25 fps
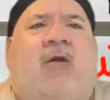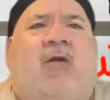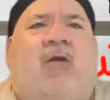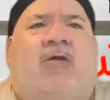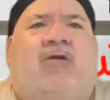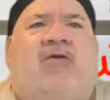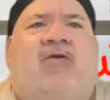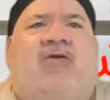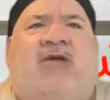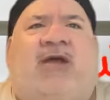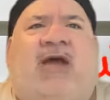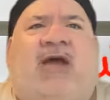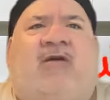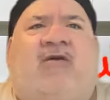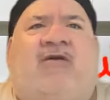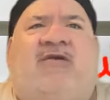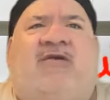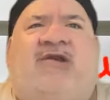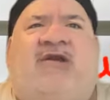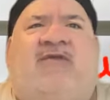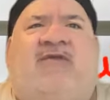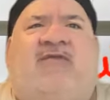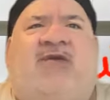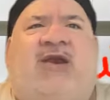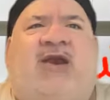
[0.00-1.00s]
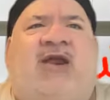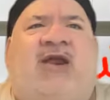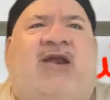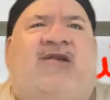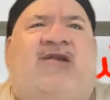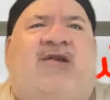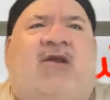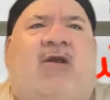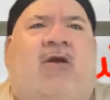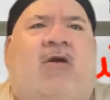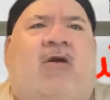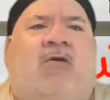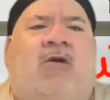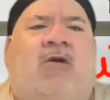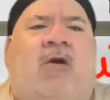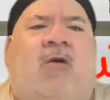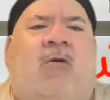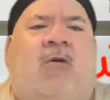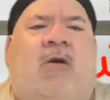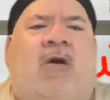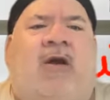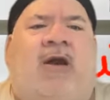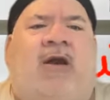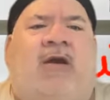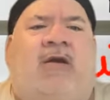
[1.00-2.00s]
holder downers even needs a
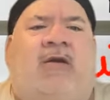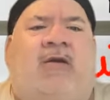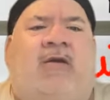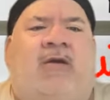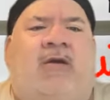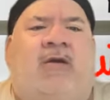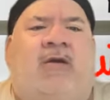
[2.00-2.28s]
logo on it.